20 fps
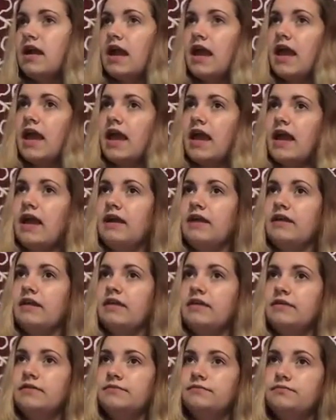
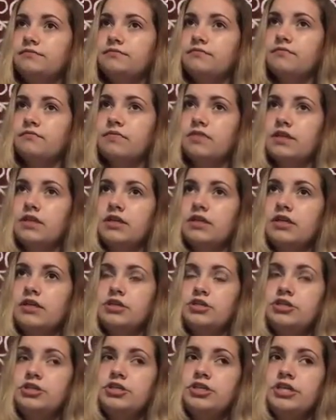and
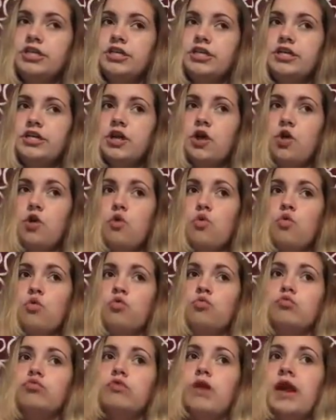she
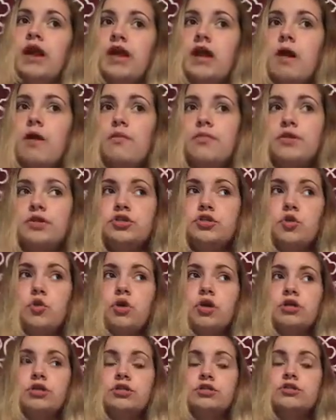ran out the
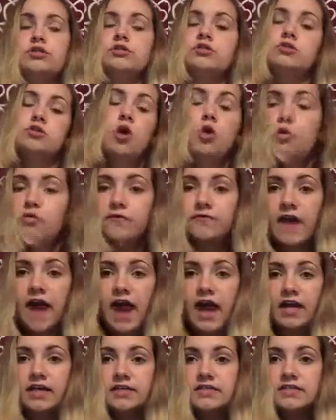door so
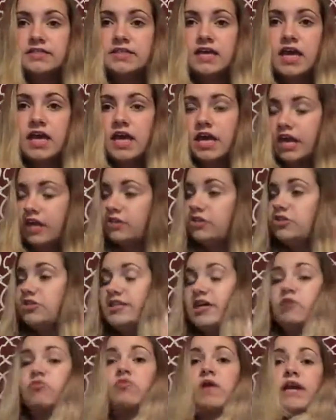fast, and she's
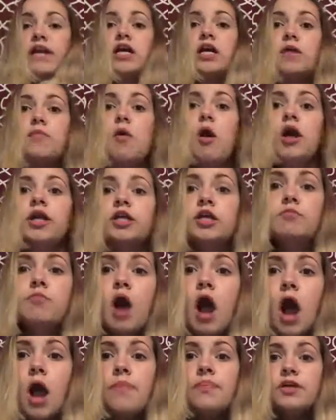like, Raina, come
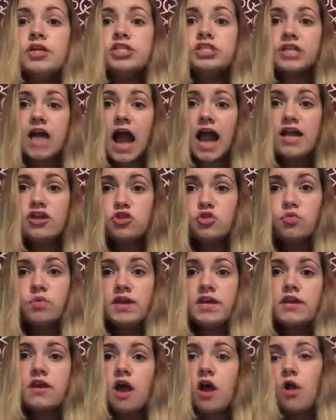on, there's a guy in the
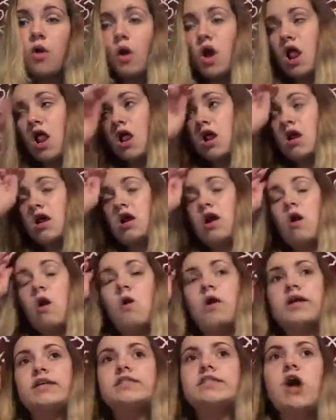window.
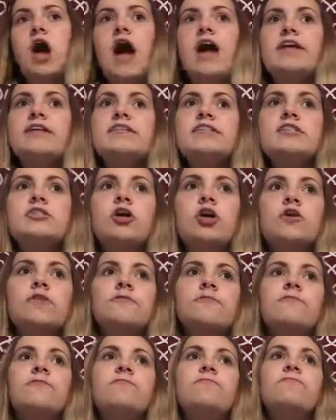Okay, so I
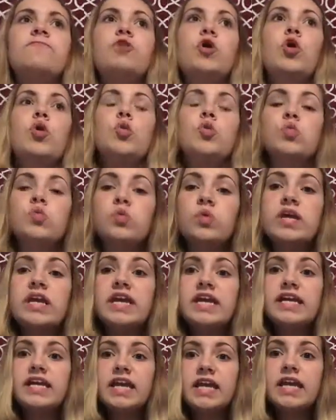start
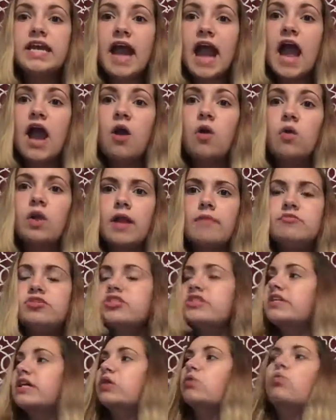freaking out. I'm
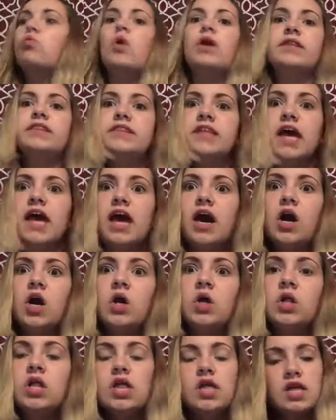just like, what the
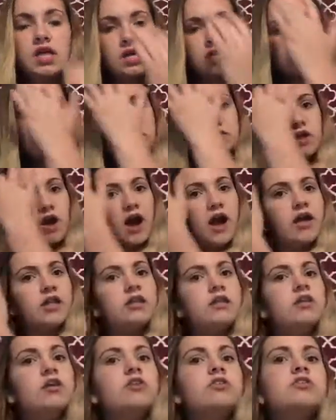hell? So I
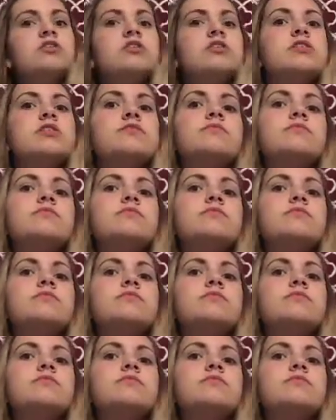looked